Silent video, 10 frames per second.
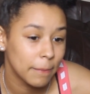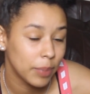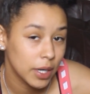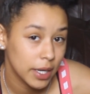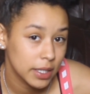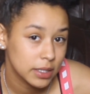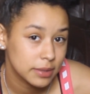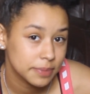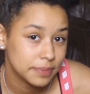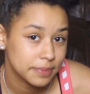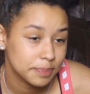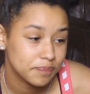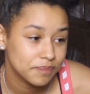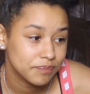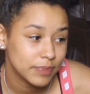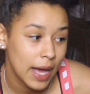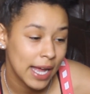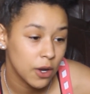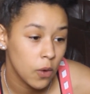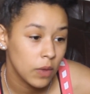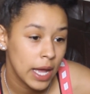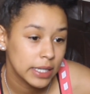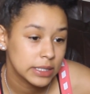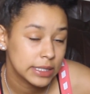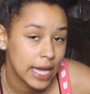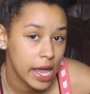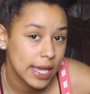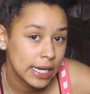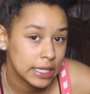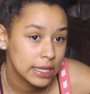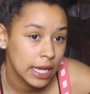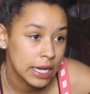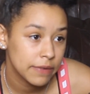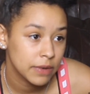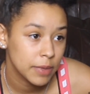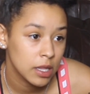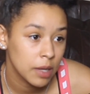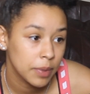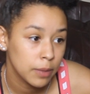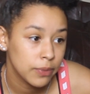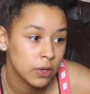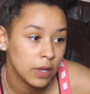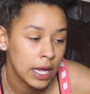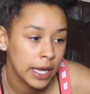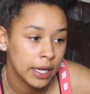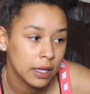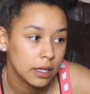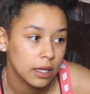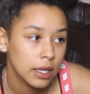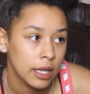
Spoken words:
But I don't like to take anything from other people. Like,